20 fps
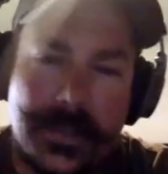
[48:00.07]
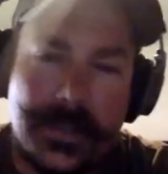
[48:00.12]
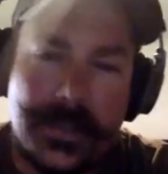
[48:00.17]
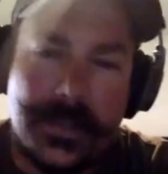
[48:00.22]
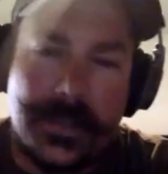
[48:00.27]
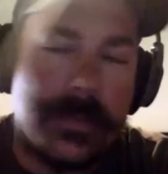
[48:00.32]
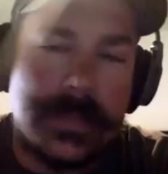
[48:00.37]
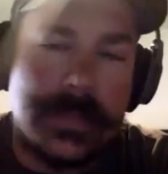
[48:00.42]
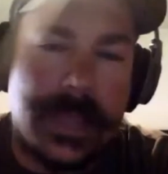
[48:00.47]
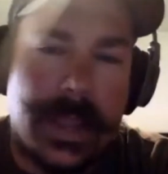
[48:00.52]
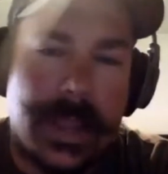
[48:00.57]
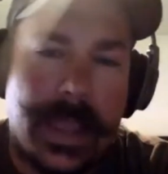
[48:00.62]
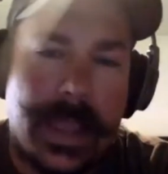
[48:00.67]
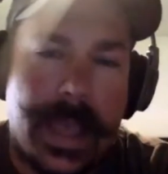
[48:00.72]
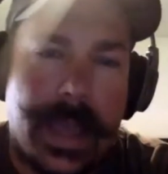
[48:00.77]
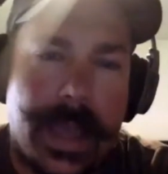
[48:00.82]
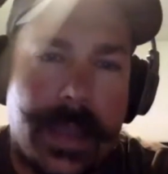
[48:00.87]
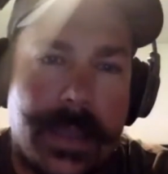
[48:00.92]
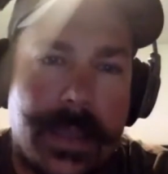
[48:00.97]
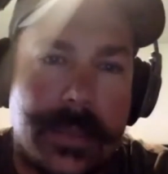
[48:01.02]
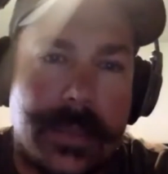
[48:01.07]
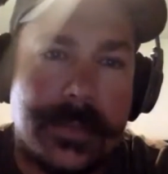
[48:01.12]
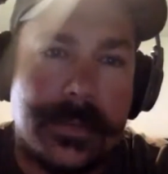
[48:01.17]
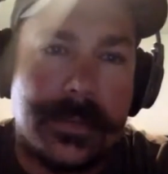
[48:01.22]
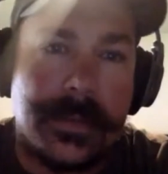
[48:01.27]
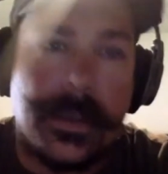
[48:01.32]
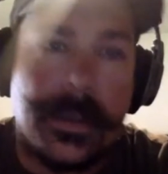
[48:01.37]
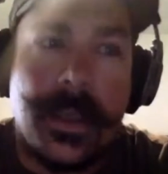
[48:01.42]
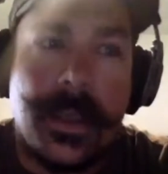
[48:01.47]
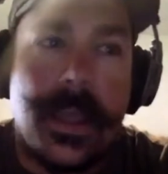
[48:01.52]
was getting at, is
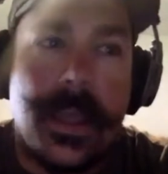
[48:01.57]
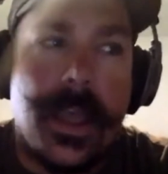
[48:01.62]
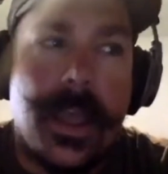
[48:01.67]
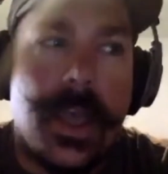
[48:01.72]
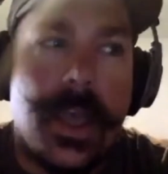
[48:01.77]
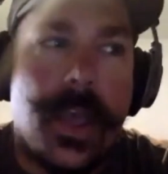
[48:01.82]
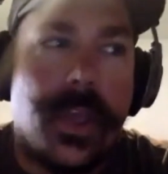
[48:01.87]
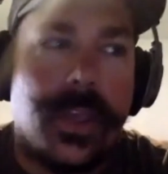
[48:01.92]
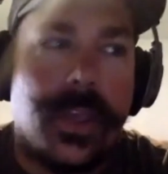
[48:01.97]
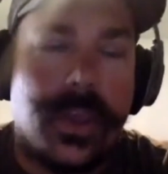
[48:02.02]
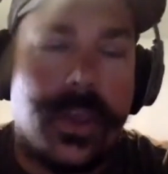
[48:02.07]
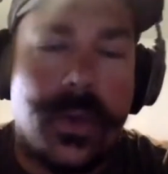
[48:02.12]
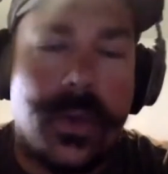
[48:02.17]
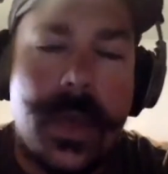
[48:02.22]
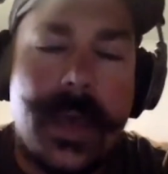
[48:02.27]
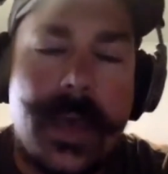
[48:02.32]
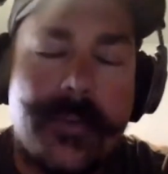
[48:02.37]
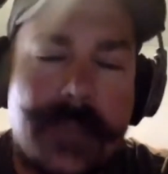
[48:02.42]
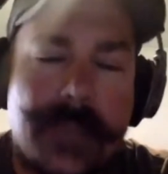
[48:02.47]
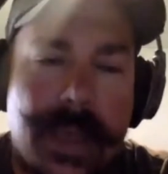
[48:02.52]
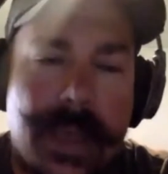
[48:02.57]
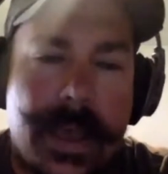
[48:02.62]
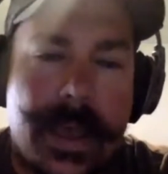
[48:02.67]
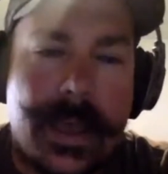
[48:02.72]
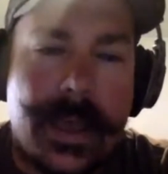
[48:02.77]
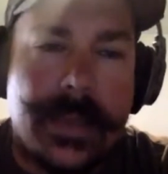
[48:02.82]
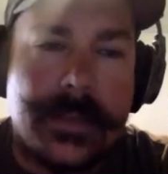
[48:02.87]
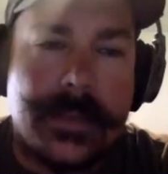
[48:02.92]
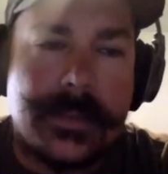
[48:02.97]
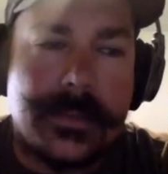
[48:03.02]
you have
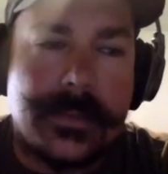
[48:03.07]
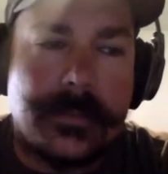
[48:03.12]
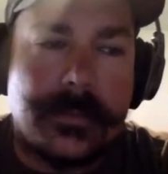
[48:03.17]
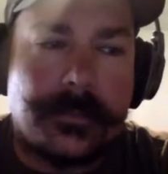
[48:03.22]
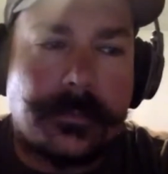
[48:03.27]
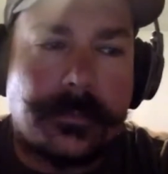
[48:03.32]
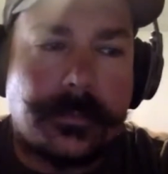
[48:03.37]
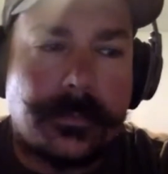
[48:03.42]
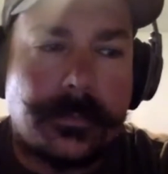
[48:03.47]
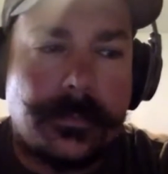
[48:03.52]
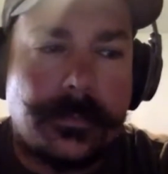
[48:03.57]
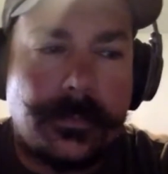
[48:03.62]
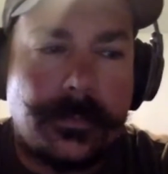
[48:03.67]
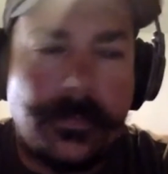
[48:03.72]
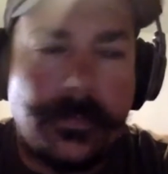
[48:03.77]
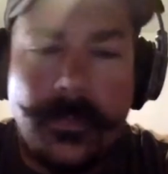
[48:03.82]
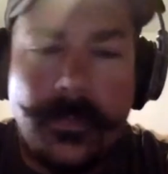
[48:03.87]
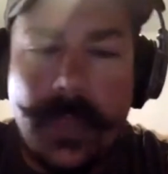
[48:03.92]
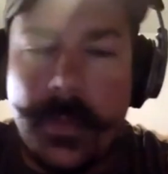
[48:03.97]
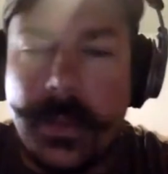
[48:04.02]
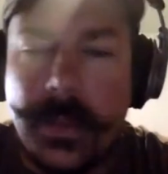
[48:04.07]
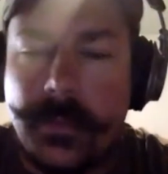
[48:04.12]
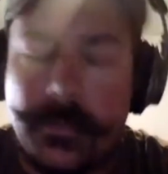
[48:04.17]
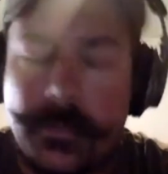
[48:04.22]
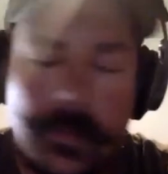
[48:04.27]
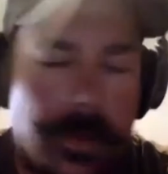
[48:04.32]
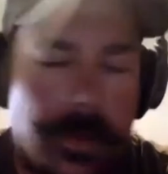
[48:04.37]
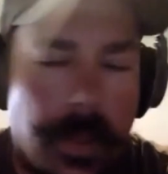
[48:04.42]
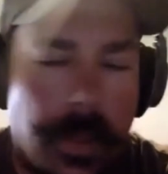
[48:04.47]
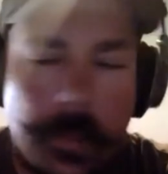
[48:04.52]
guys, I mean,
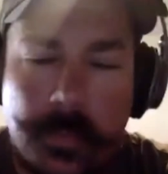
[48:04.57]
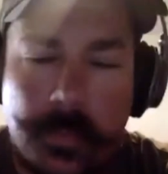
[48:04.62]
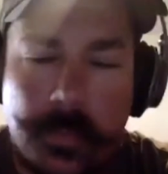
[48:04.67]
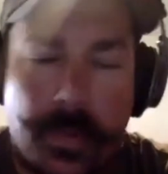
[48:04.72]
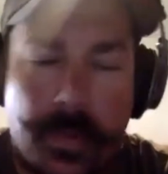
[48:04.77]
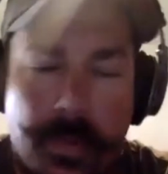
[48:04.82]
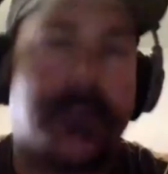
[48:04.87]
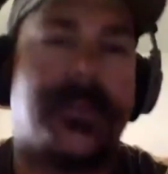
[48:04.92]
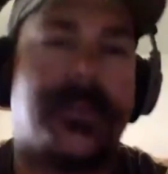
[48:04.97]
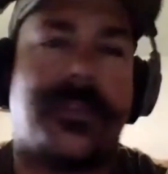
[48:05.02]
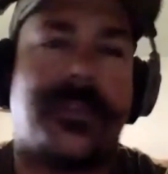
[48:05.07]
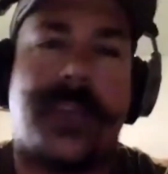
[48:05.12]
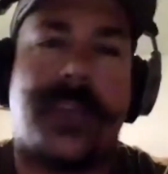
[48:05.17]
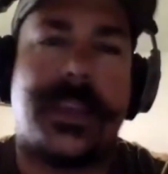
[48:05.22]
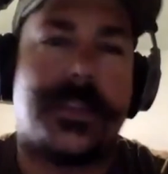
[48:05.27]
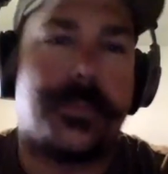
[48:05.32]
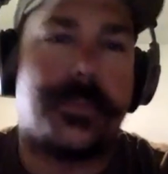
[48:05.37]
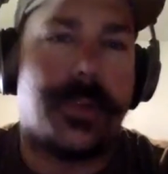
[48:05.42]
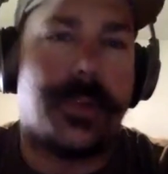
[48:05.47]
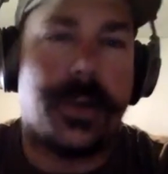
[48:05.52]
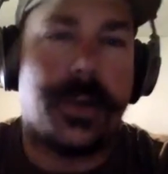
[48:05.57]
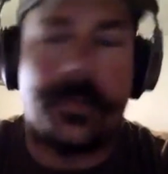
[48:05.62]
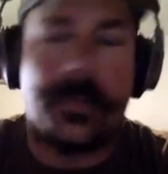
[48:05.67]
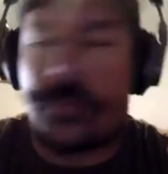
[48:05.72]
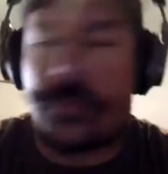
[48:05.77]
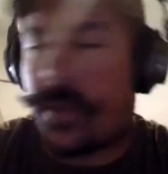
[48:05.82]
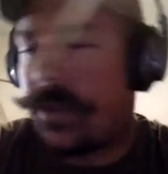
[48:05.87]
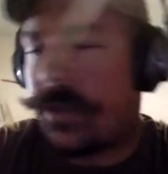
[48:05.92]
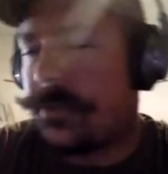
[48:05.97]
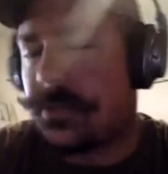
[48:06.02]
browse Facebook,
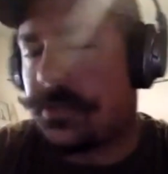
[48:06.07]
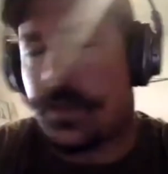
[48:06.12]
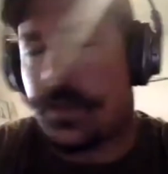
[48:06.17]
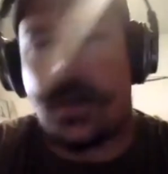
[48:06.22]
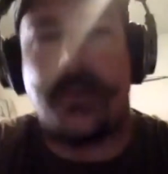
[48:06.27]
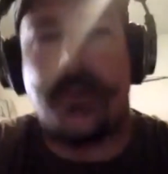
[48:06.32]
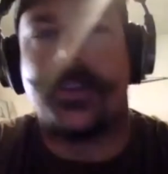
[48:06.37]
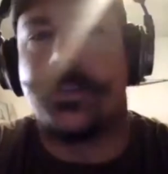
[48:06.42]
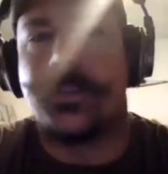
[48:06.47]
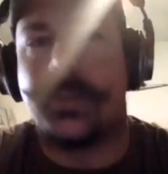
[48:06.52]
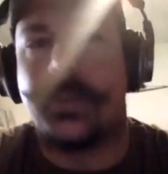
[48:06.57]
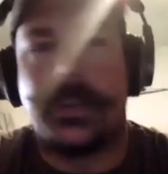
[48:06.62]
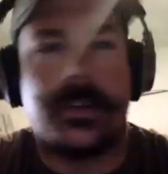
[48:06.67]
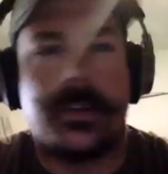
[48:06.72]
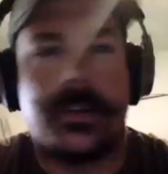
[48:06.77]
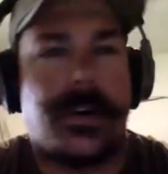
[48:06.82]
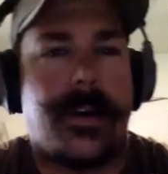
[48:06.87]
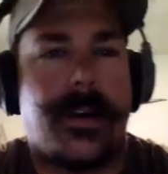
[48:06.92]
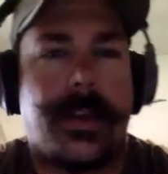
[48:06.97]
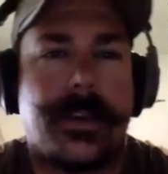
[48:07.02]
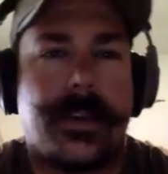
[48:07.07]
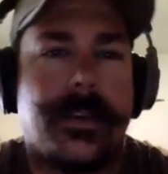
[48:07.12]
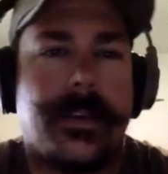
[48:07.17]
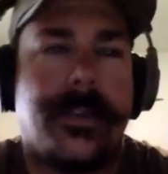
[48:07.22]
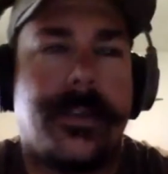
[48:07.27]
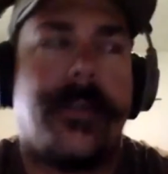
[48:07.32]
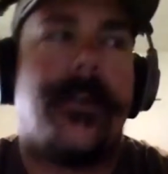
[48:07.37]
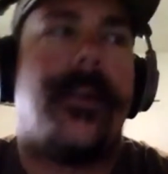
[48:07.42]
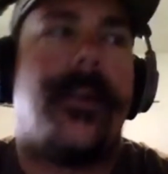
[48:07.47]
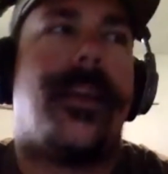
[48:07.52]
browse archery talk.
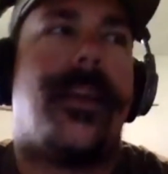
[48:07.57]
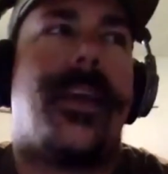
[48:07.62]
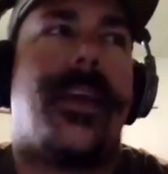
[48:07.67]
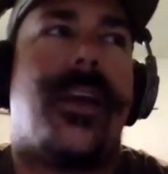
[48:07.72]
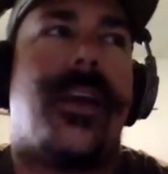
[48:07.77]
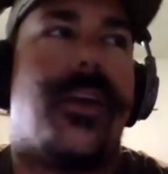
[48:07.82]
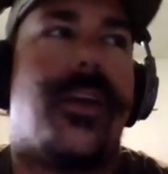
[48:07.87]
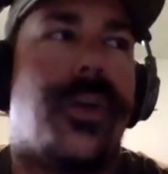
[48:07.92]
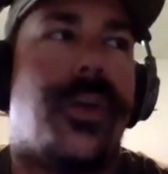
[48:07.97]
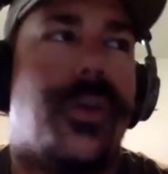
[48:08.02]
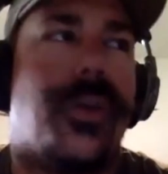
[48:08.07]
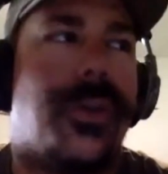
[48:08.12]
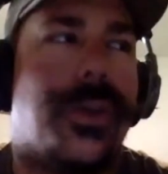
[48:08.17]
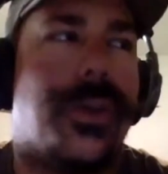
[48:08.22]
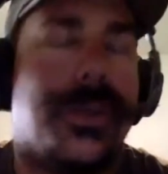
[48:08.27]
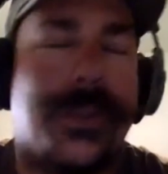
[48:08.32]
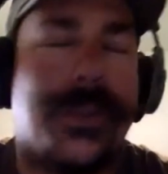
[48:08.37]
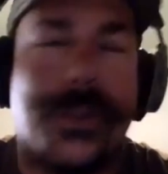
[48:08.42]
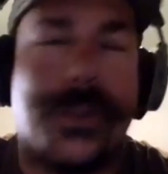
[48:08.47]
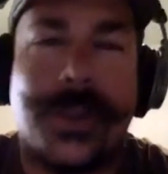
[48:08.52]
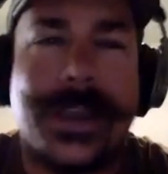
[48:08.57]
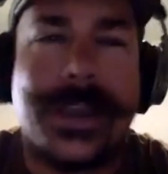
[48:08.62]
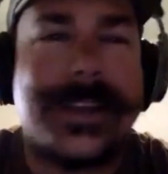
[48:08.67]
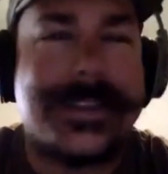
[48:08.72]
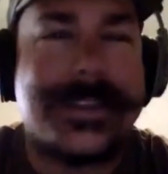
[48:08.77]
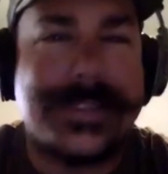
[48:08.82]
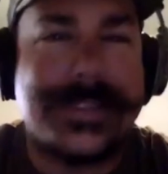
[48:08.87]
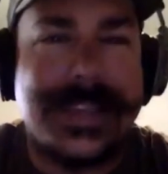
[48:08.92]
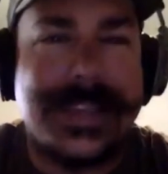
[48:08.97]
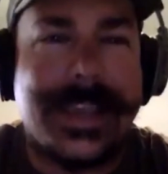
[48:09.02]
You're going to
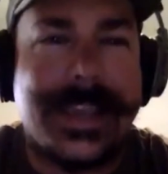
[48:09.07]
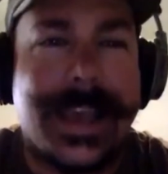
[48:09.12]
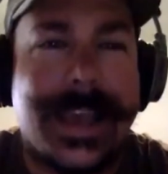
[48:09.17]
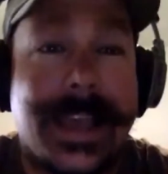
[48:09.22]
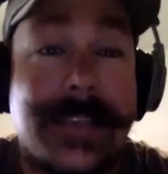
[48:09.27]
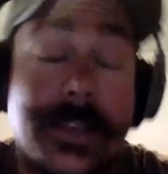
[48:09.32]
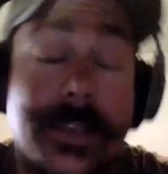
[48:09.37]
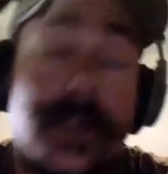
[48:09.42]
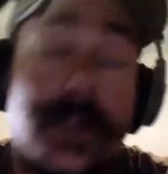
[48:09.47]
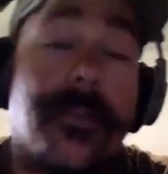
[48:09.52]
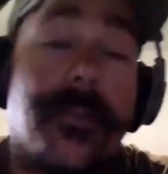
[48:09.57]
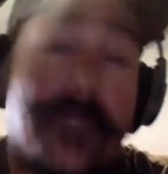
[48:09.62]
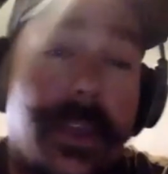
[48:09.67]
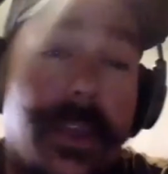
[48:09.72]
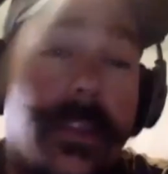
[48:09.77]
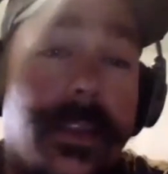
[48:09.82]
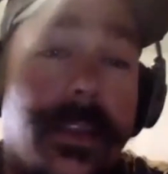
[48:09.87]
see guys that are failing to